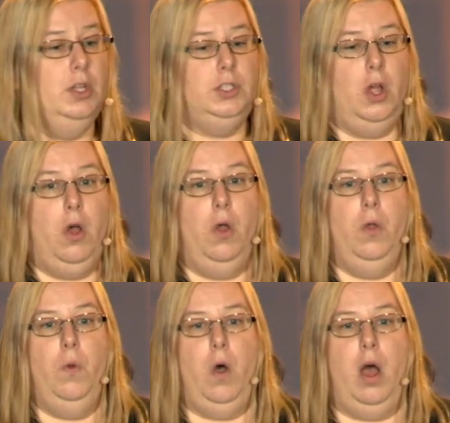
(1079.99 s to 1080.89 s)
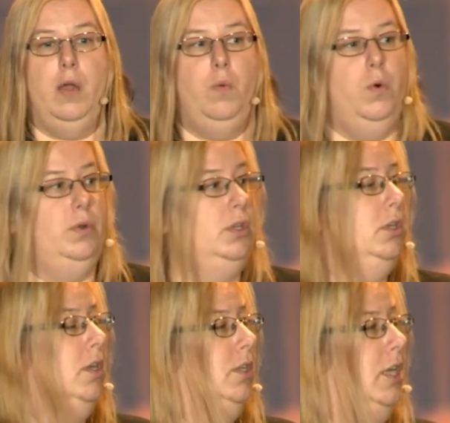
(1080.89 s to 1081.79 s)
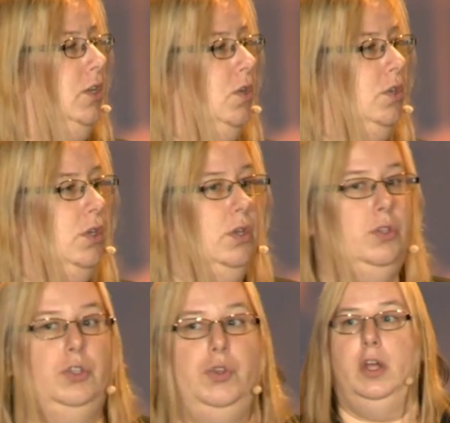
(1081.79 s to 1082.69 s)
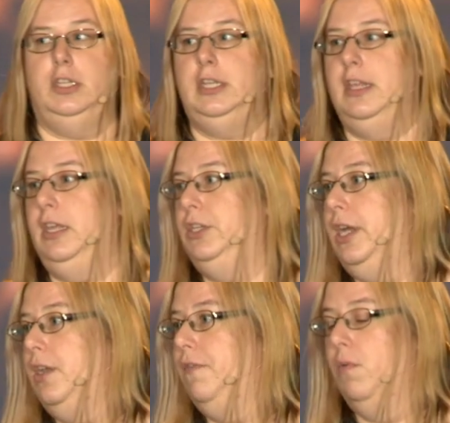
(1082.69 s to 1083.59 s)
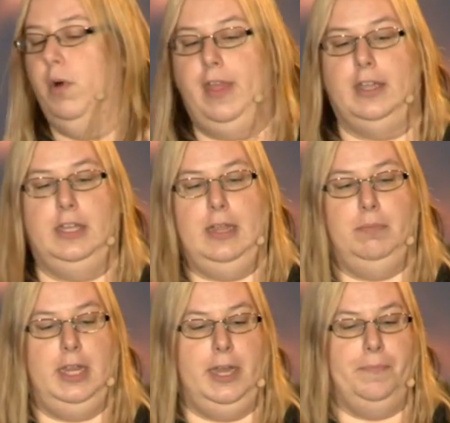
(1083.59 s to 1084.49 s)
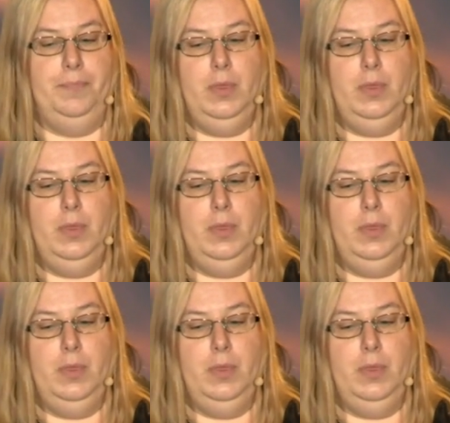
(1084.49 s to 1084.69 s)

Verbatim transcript: So I would continue to, to and set the agenda for what that team did